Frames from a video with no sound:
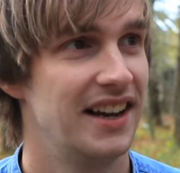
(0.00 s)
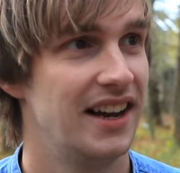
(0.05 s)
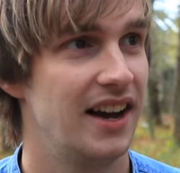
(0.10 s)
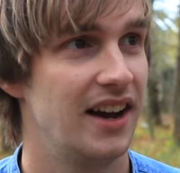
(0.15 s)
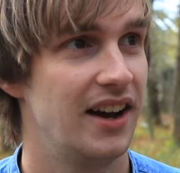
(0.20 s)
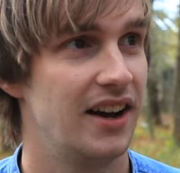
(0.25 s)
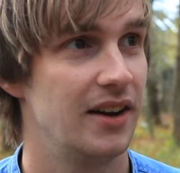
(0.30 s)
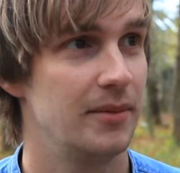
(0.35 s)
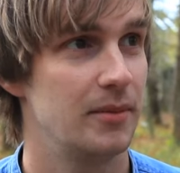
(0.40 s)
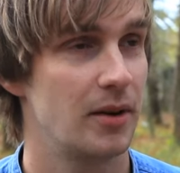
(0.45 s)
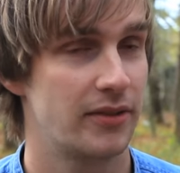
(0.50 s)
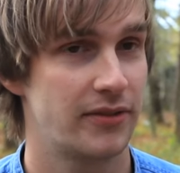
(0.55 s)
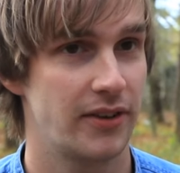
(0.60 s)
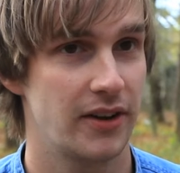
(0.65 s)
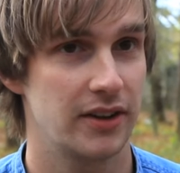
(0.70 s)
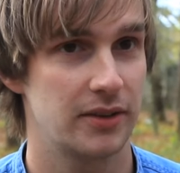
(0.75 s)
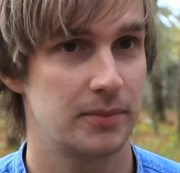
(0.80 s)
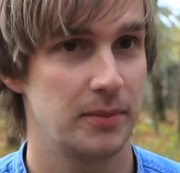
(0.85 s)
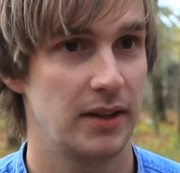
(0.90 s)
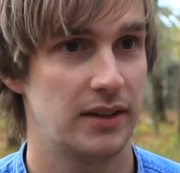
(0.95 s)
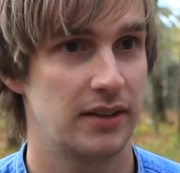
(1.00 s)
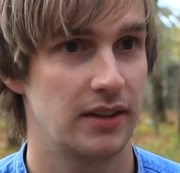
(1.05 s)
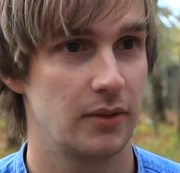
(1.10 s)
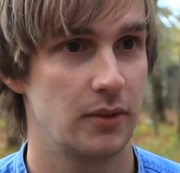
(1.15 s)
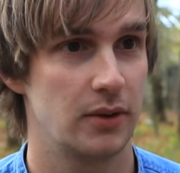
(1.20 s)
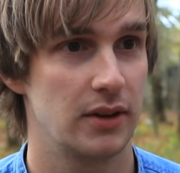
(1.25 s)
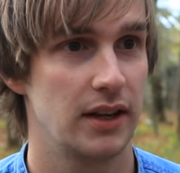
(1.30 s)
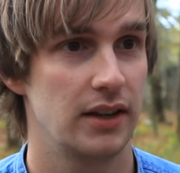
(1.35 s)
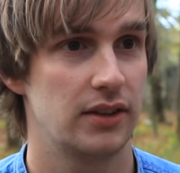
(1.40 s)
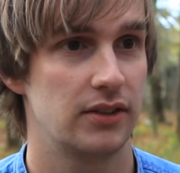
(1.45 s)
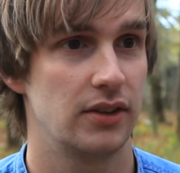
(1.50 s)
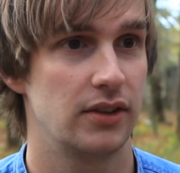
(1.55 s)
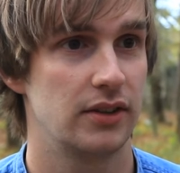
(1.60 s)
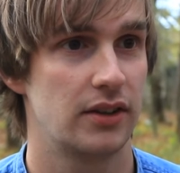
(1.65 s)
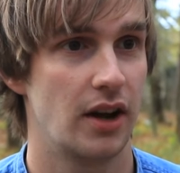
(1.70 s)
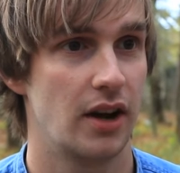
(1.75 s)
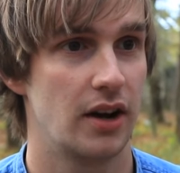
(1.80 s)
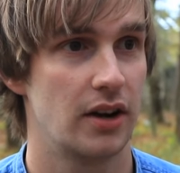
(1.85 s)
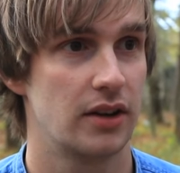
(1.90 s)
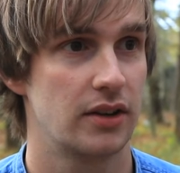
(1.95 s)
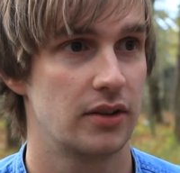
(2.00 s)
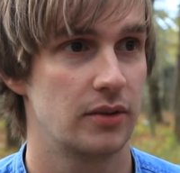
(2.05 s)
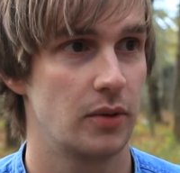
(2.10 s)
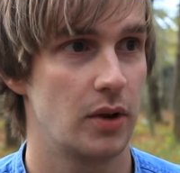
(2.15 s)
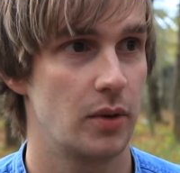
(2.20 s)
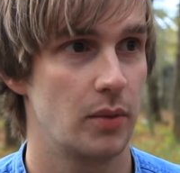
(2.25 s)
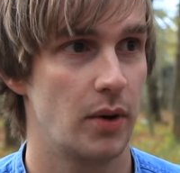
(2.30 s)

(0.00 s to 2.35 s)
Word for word: Uh, my first meeting with Lisa and Doug, we